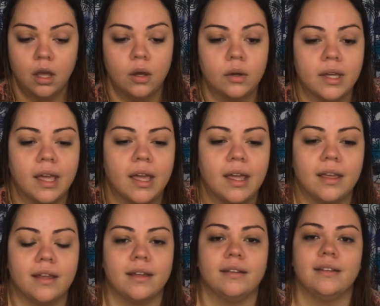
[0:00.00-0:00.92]

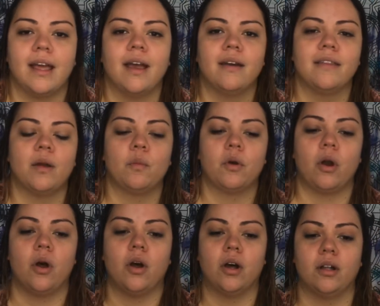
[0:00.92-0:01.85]
Okay, now that we're
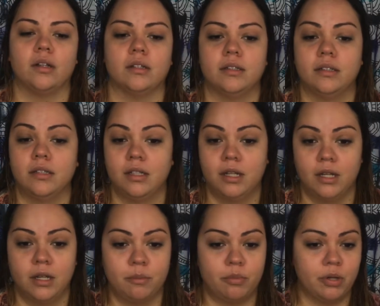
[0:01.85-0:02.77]
all
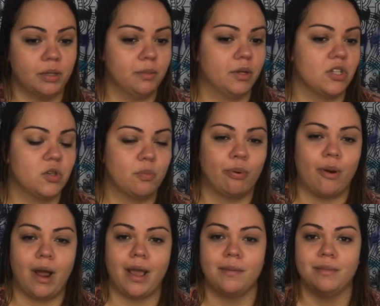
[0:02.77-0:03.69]
pretty much
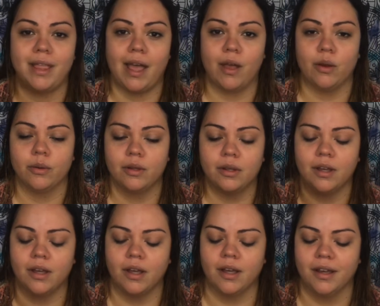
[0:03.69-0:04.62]
primed out,
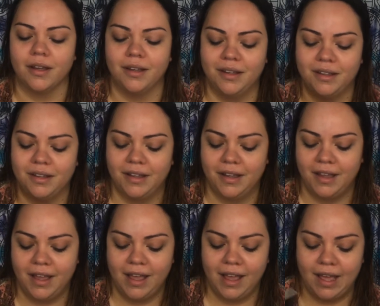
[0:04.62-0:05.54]

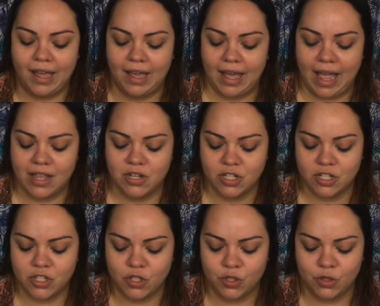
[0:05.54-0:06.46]
I
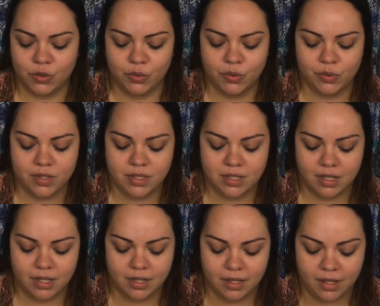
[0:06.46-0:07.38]
just used
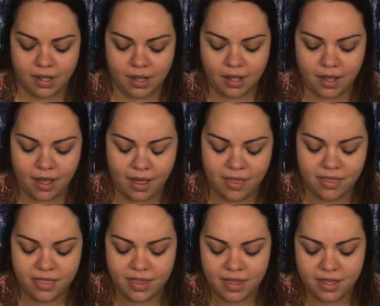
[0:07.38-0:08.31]

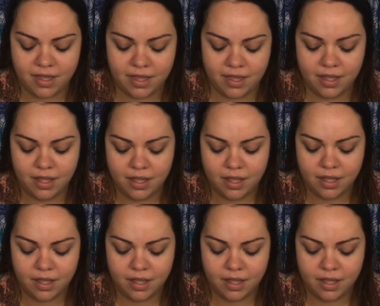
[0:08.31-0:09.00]
the